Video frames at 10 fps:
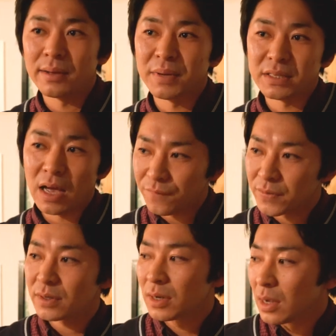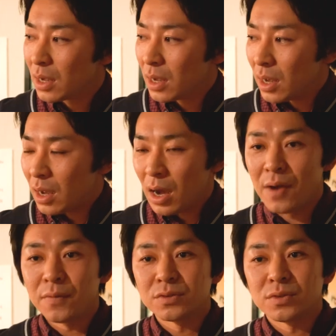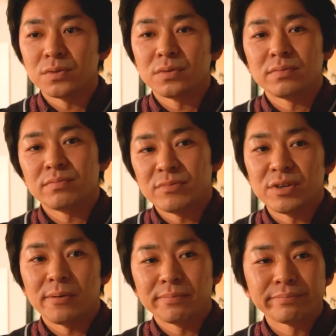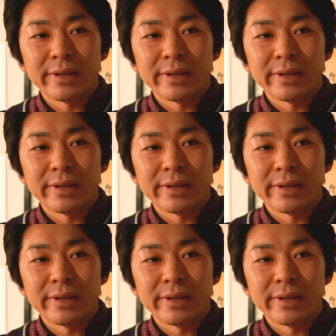But after, I want to, you know,